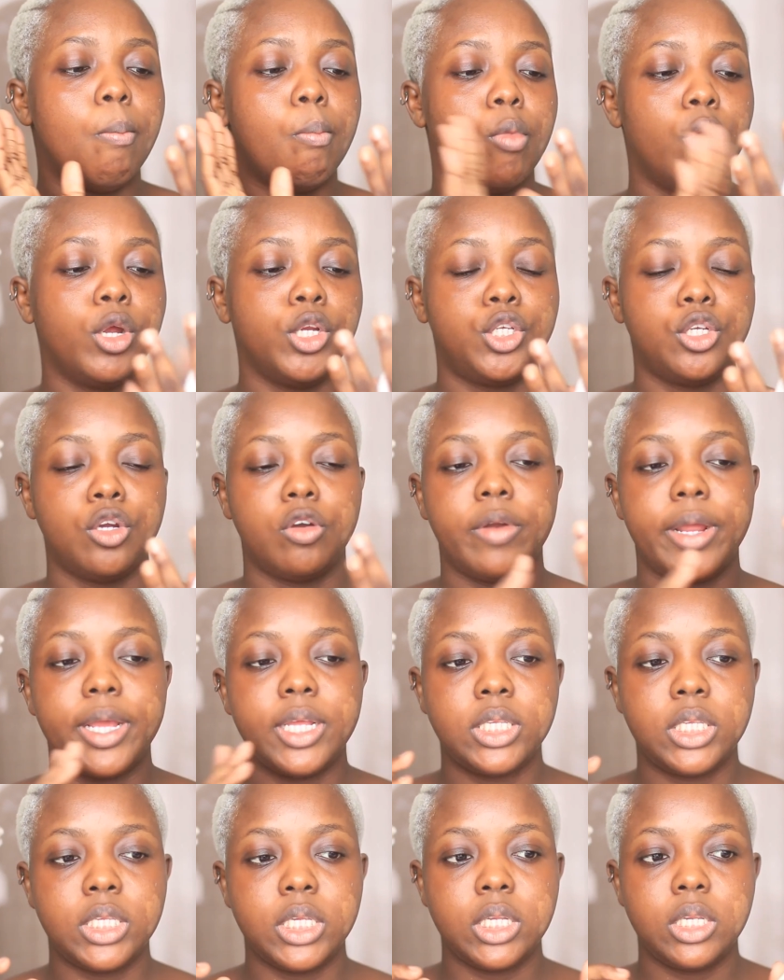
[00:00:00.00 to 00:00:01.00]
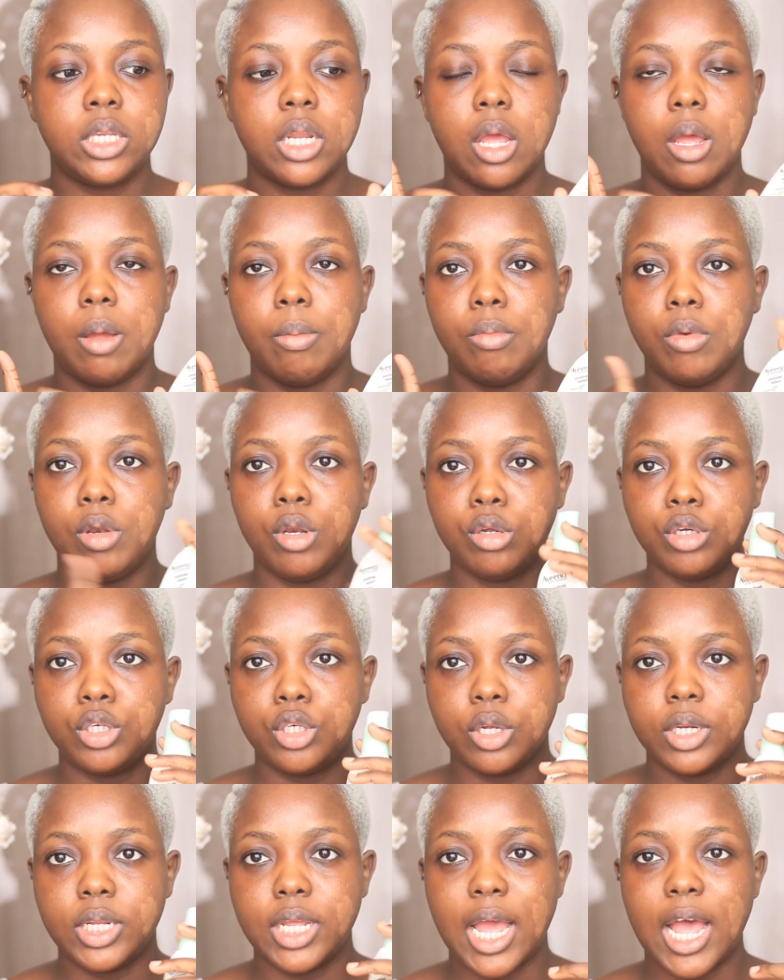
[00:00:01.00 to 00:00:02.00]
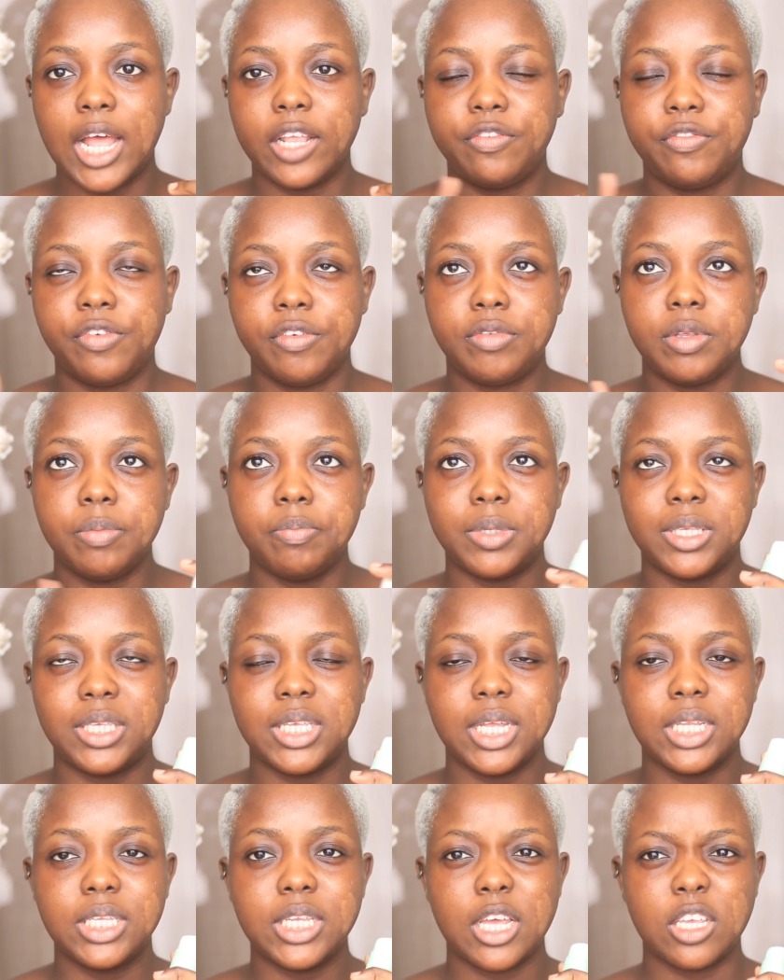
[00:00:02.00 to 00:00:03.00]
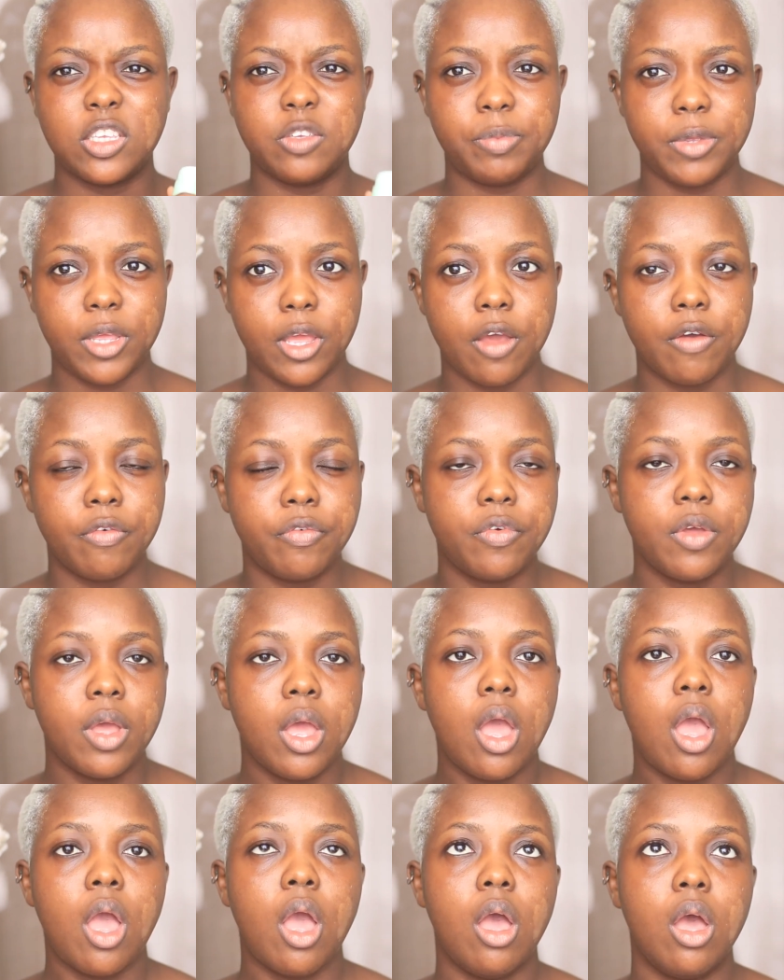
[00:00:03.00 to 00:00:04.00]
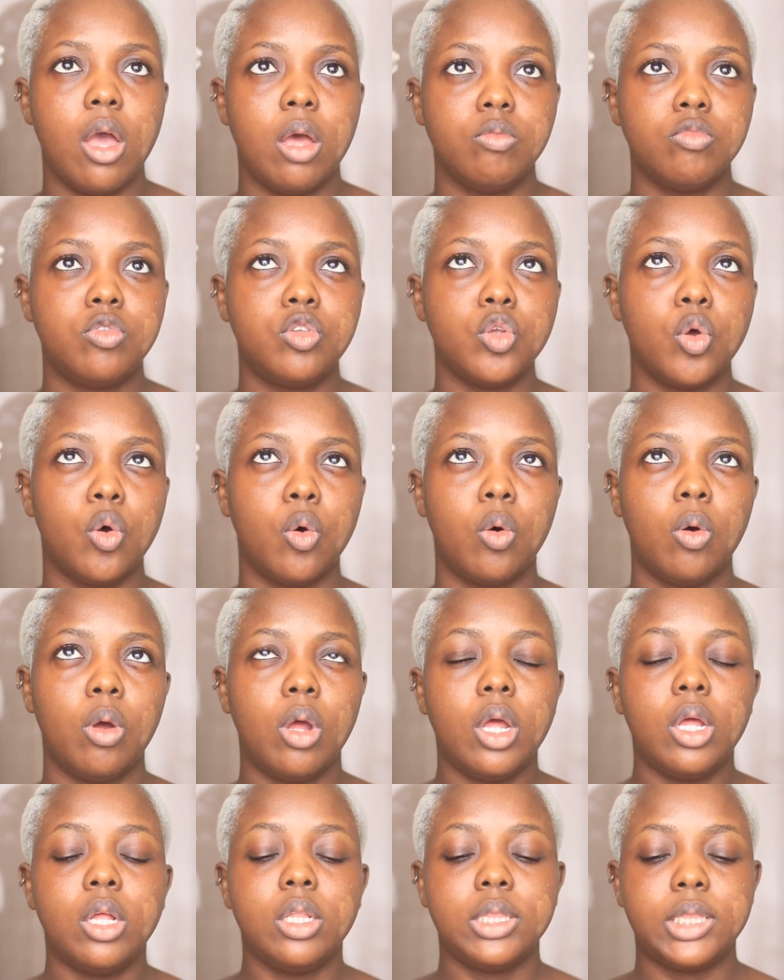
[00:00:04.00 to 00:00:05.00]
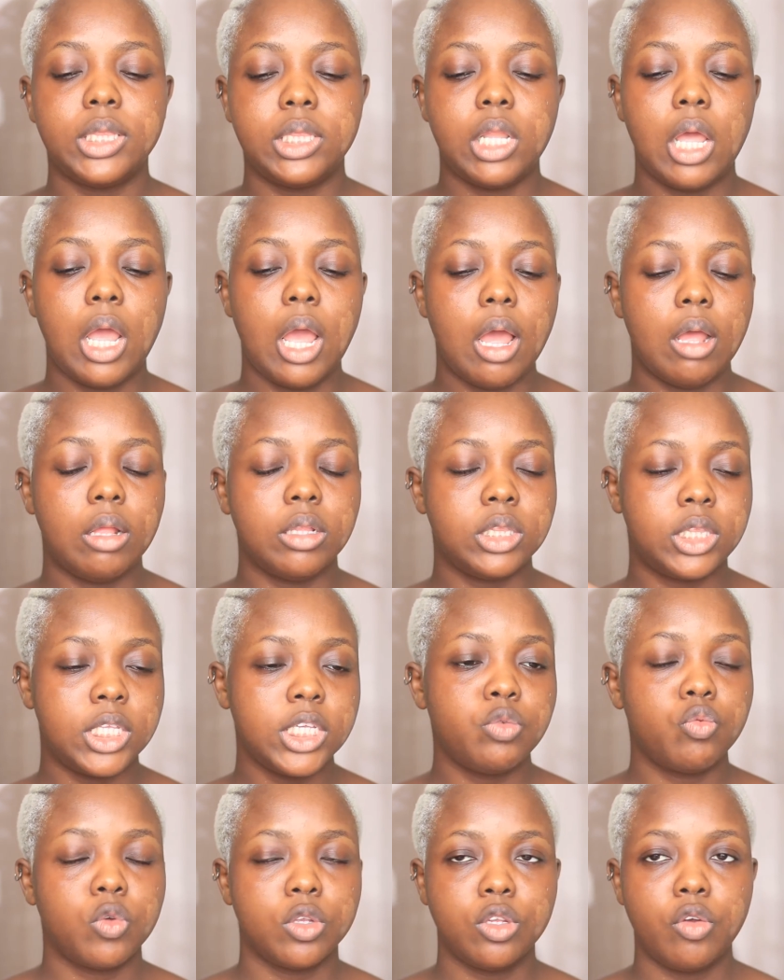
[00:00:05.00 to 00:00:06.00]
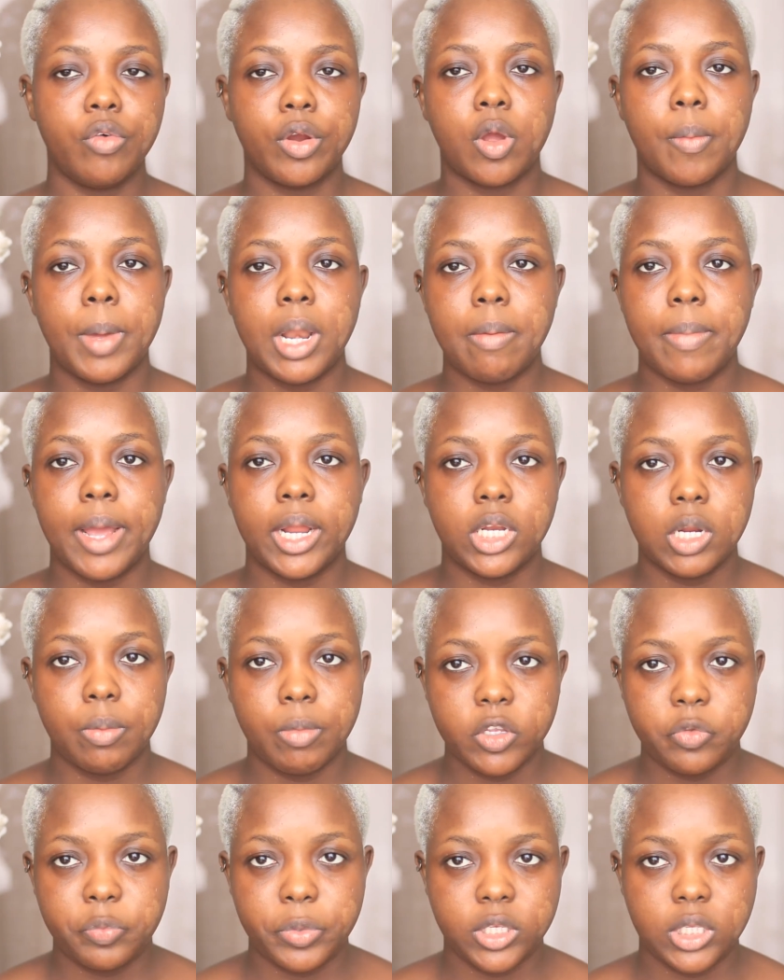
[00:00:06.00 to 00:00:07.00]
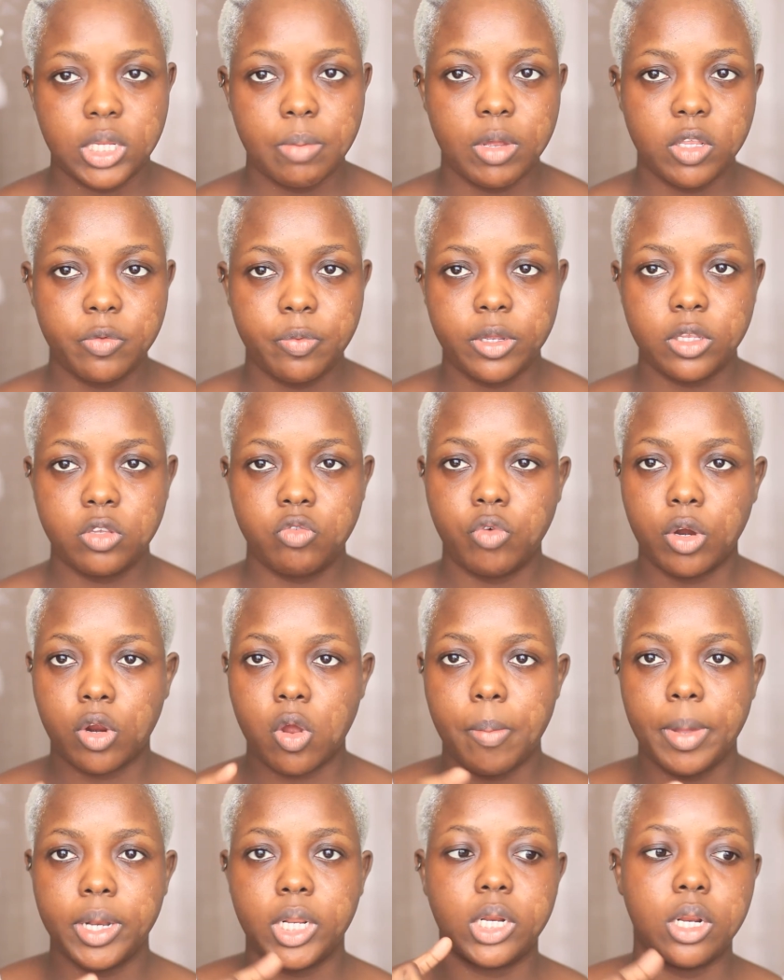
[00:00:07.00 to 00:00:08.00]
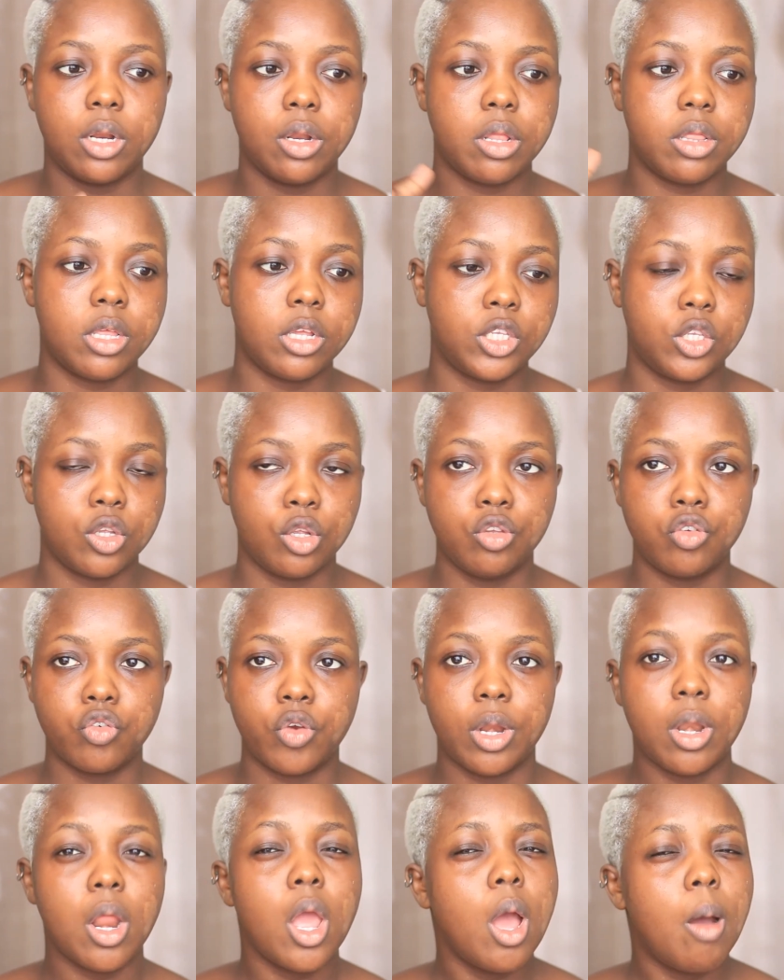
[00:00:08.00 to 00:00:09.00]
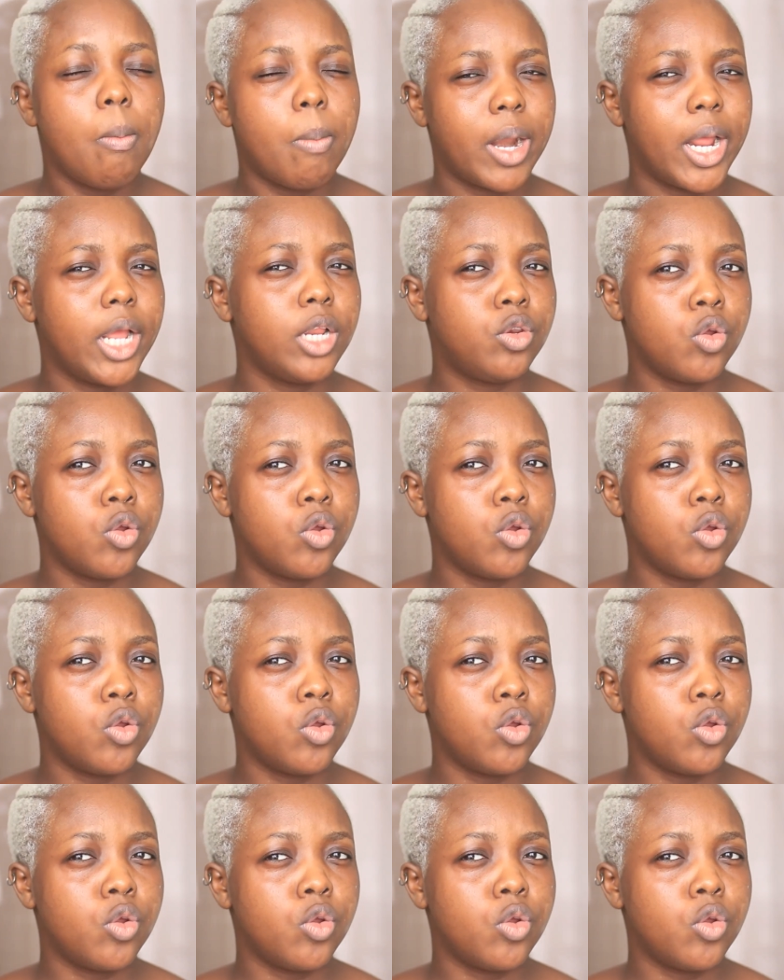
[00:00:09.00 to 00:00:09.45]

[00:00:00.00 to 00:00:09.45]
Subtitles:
Moisturising lotion. It has 50% SPF. So this was not recommended by Dermaspace. Dermaspace recommended another sunscreen, but I